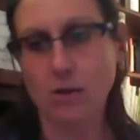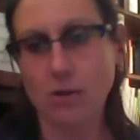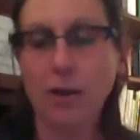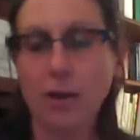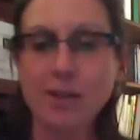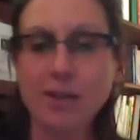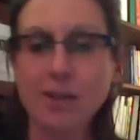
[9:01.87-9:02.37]

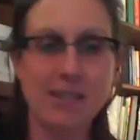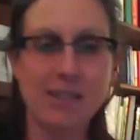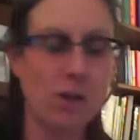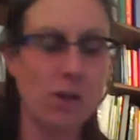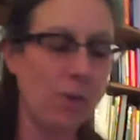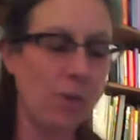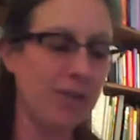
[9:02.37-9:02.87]
Not only doesn't
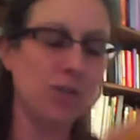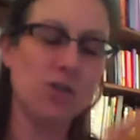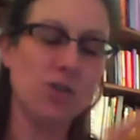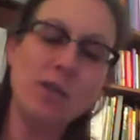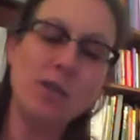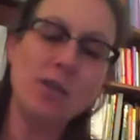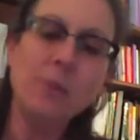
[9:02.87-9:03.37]
know what the
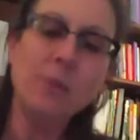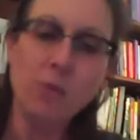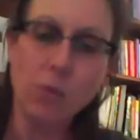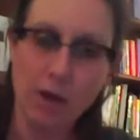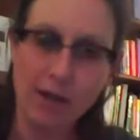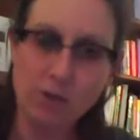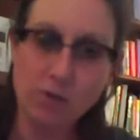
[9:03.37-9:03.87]
treatment
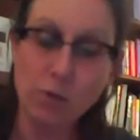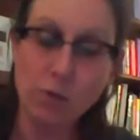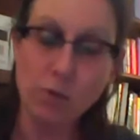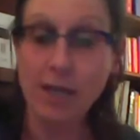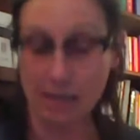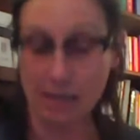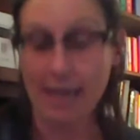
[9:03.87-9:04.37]
was,
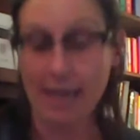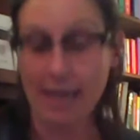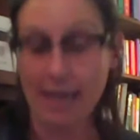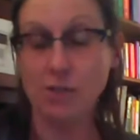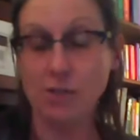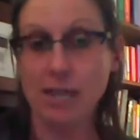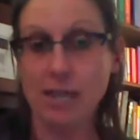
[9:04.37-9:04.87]
we can, like
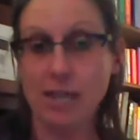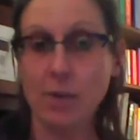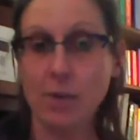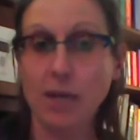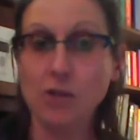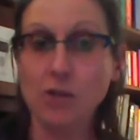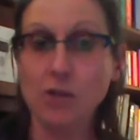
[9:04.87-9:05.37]
as you say, we
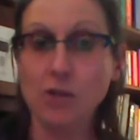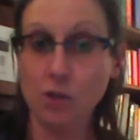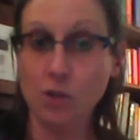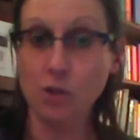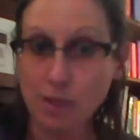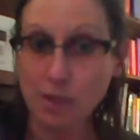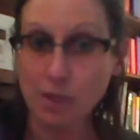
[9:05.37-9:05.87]
can
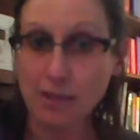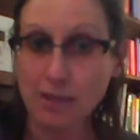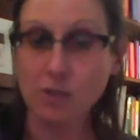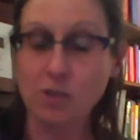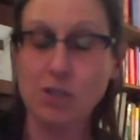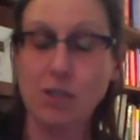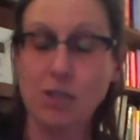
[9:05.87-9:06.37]
assume that
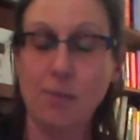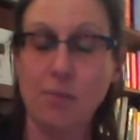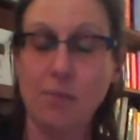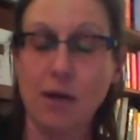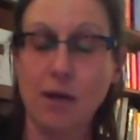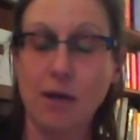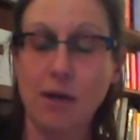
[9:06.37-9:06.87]
there's
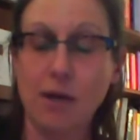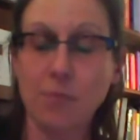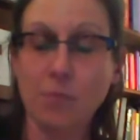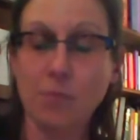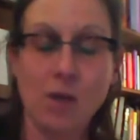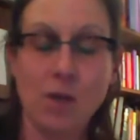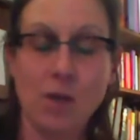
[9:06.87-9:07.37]
some
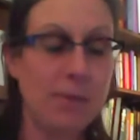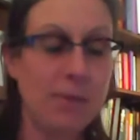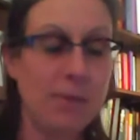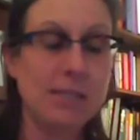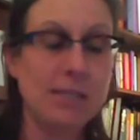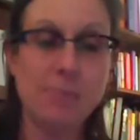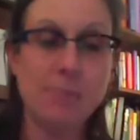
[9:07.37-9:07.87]

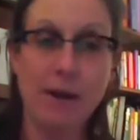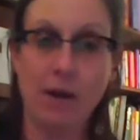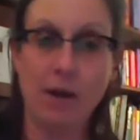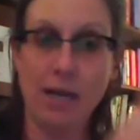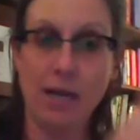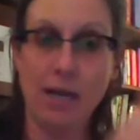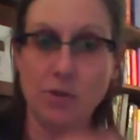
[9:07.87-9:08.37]
pieces
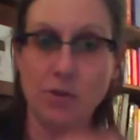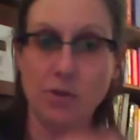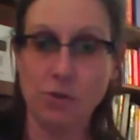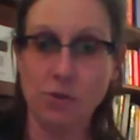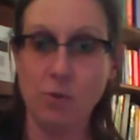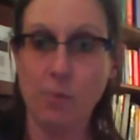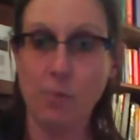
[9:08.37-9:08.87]
parallel
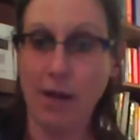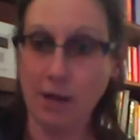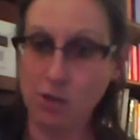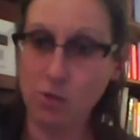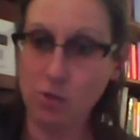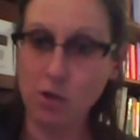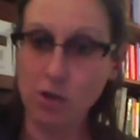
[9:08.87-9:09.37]
to
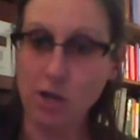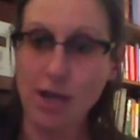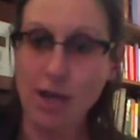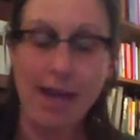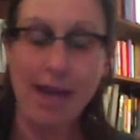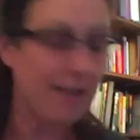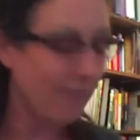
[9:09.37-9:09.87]
Meyer's work.
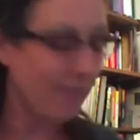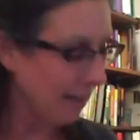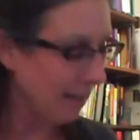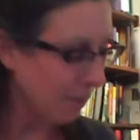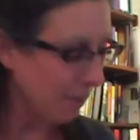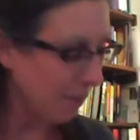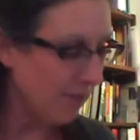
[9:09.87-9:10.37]
And in fact, I
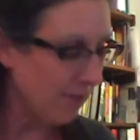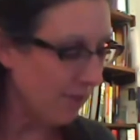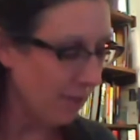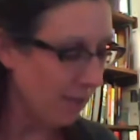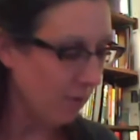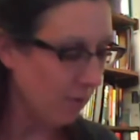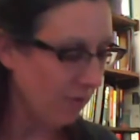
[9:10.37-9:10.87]
believe he
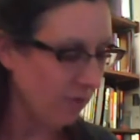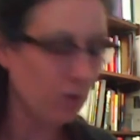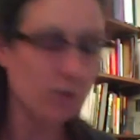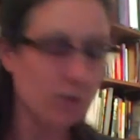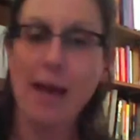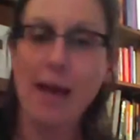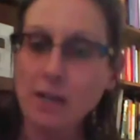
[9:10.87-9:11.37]
even
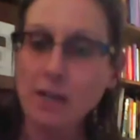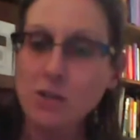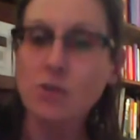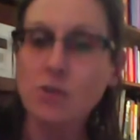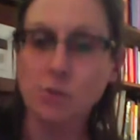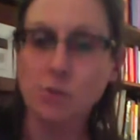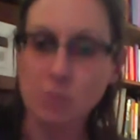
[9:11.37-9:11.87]
refers back
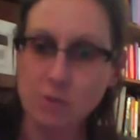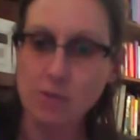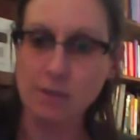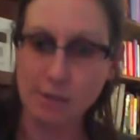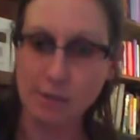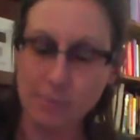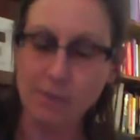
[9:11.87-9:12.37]
to
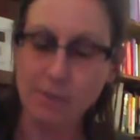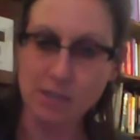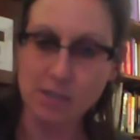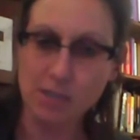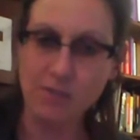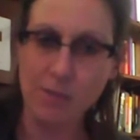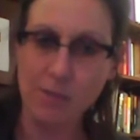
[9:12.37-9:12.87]
some of the
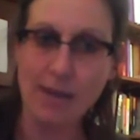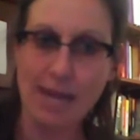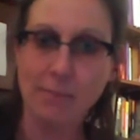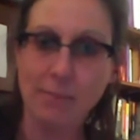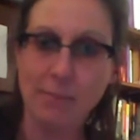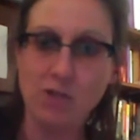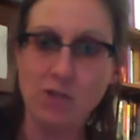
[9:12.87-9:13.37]
pieces from
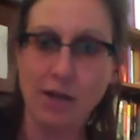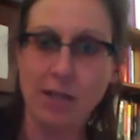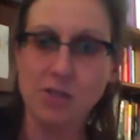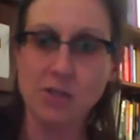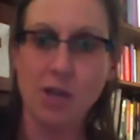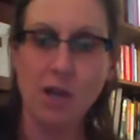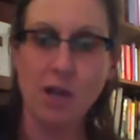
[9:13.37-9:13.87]
Anatomy
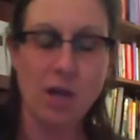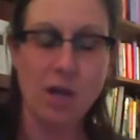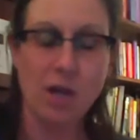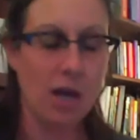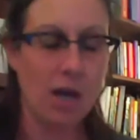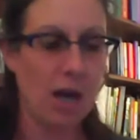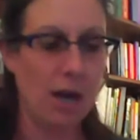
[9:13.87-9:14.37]
Trains,
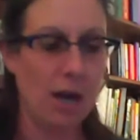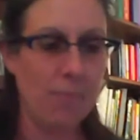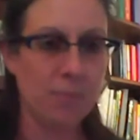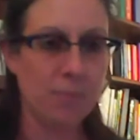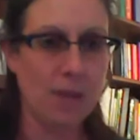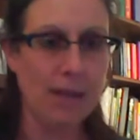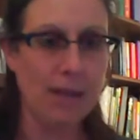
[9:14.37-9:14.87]

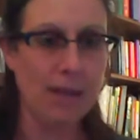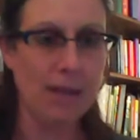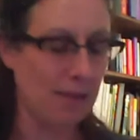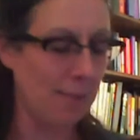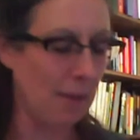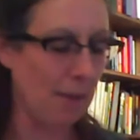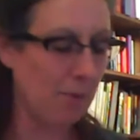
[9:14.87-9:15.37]
and
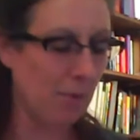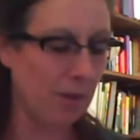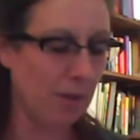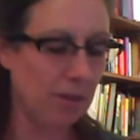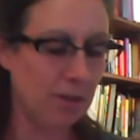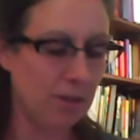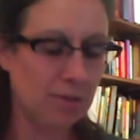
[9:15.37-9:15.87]
that might be one
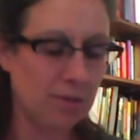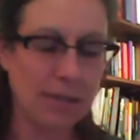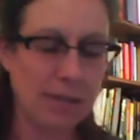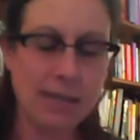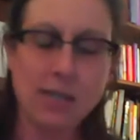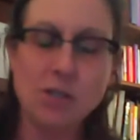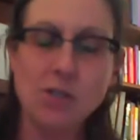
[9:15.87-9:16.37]
of the
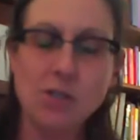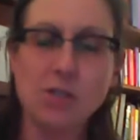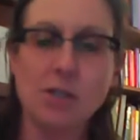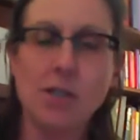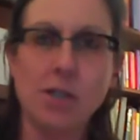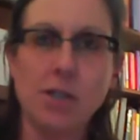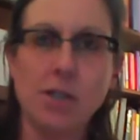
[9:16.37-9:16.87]
citations
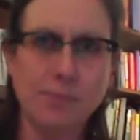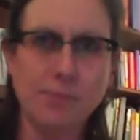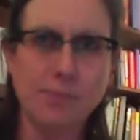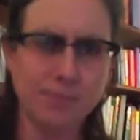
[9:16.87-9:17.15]
in here.